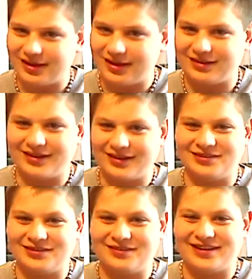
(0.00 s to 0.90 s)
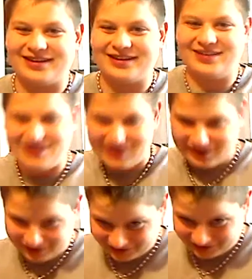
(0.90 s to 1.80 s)
And like, Joey was like,
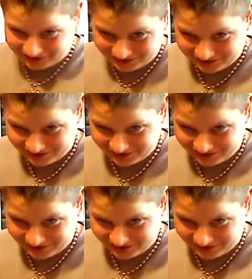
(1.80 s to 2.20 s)
yes!